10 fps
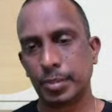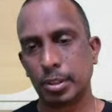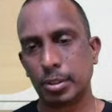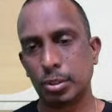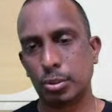
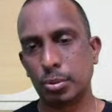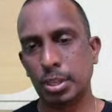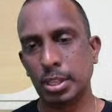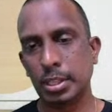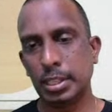So
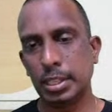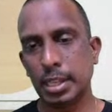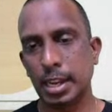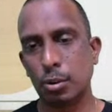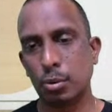during this
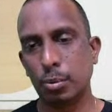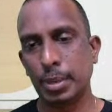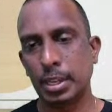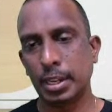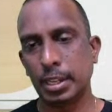
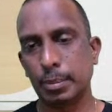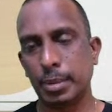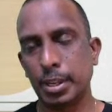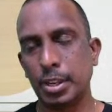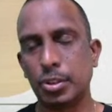anaerobic
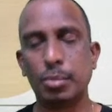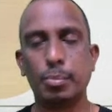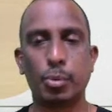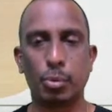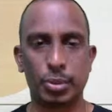respiration
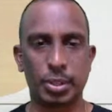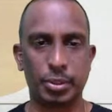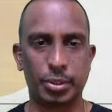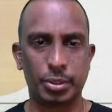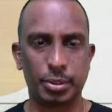
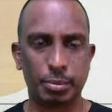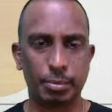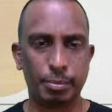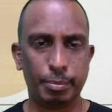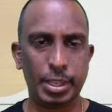process,
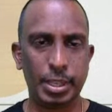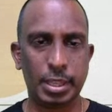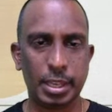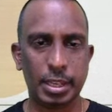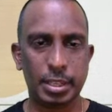
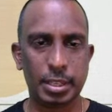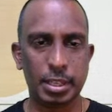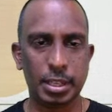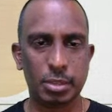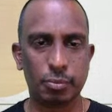methane,
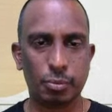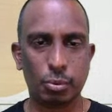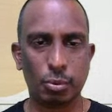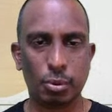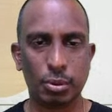
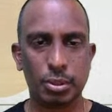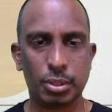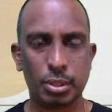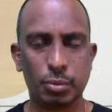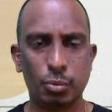CH4,
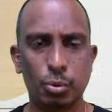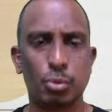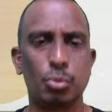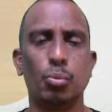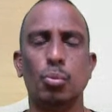
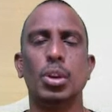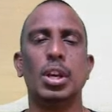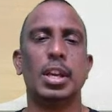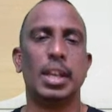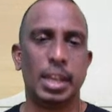CO2,
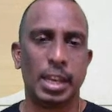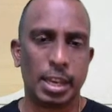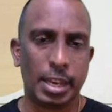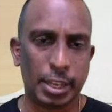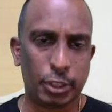
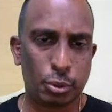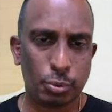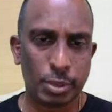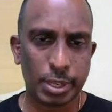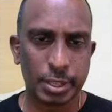
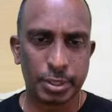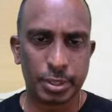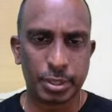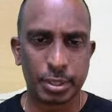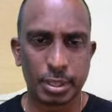
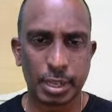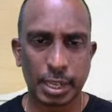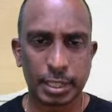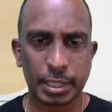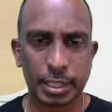H2S,
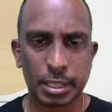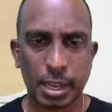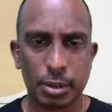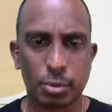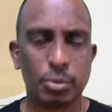like this
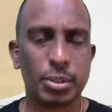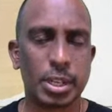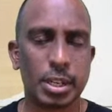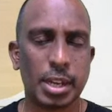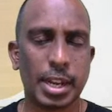
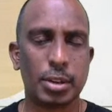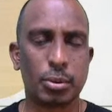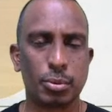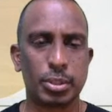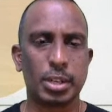hydrogen,
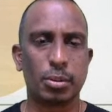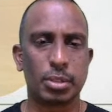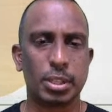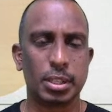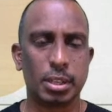nitrogen,
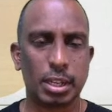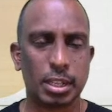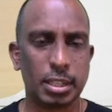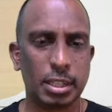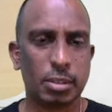oxygen,
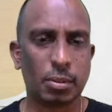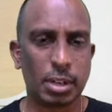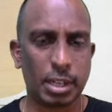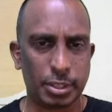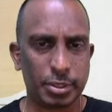like these are
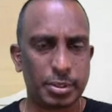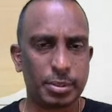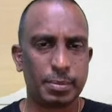released.